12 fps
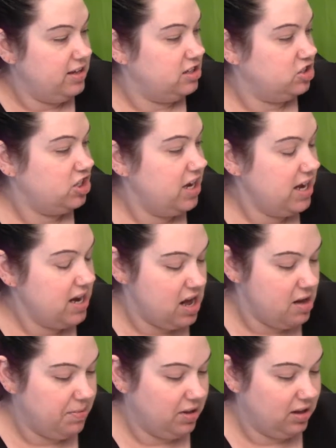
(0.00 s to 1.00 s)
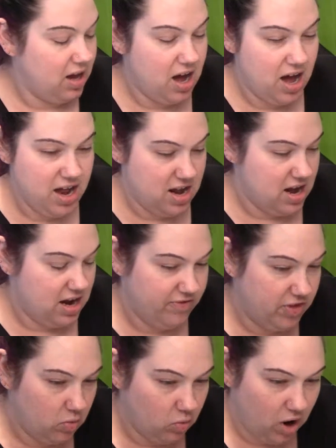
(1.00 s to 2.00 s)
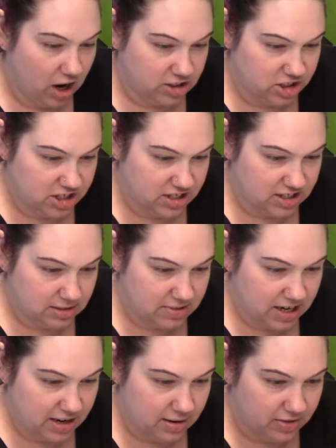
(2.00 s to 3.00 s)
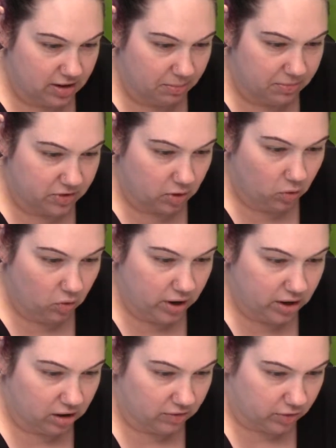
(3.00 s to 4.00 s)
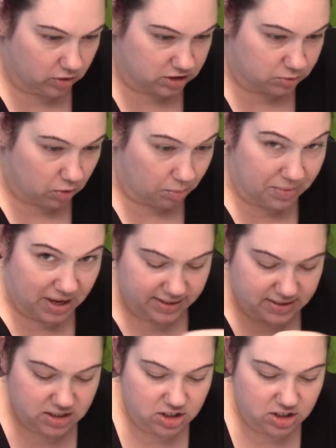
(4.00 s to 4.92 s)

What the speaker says: You shake it up a lot, and if you watch it, sometimes the oil, of course, won't mix.